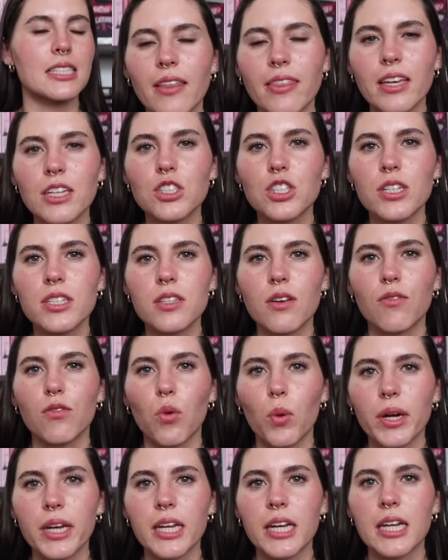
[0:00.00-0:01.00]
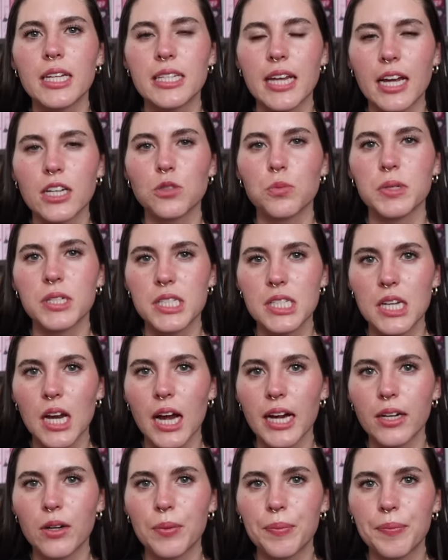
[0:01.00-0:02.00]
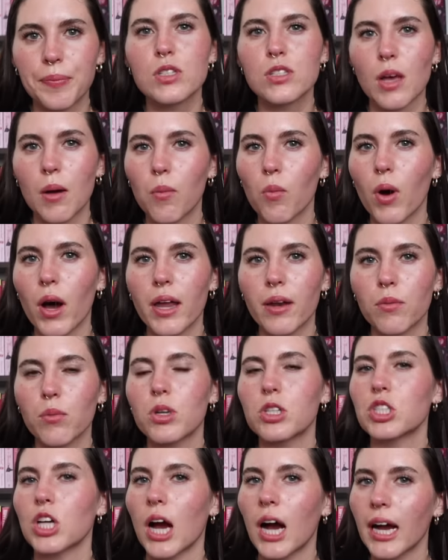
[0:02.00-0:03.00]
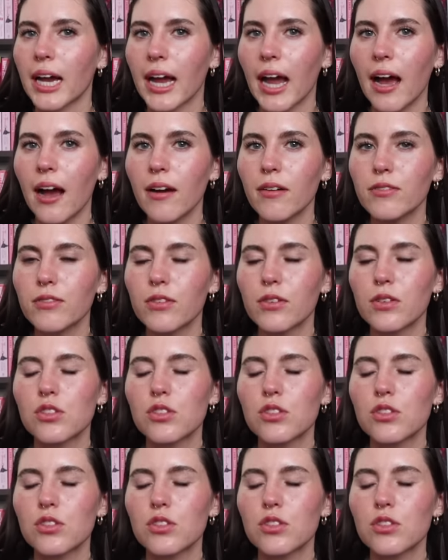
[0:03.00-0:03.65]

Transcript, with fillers: I think she has avoidant attachment style somewhat, which I have.